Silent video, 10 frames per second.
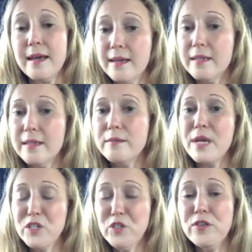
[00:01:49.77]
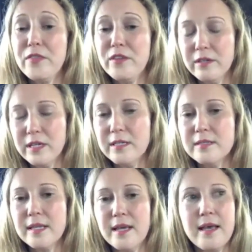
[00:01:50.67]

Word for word: and make sure that there is